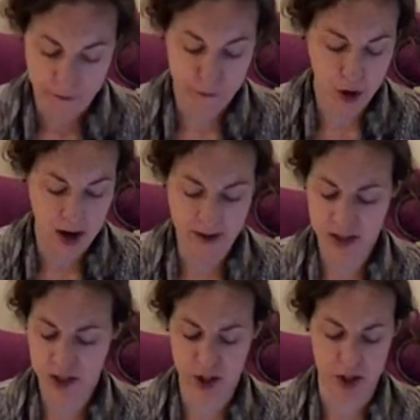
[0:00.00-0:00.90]
For
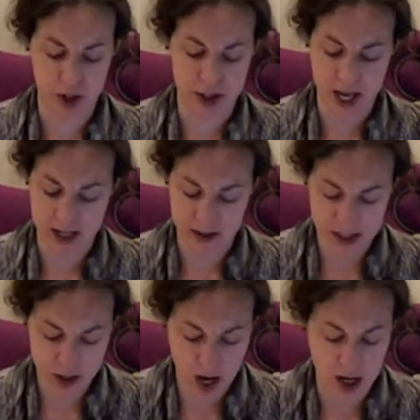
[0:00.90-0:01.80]
heaven's sake,
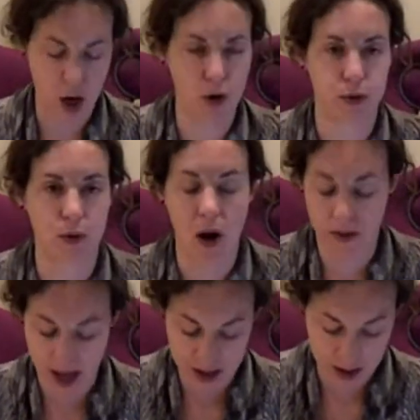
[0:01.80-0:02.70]
let's not go through all
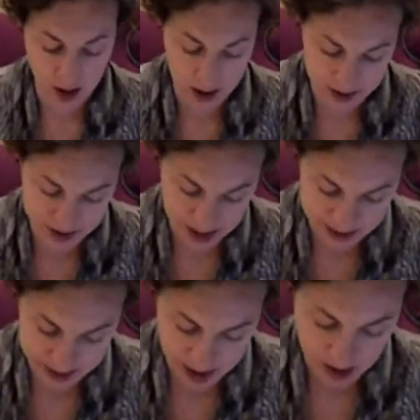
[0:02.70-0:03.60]
that
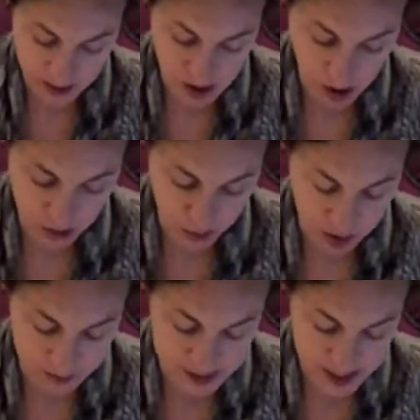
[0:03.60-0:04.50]
nonsense again, the
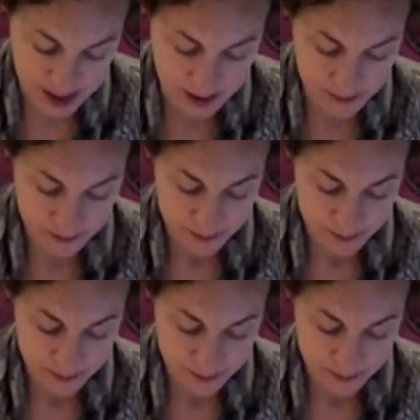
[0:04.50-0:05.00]
earthworm said.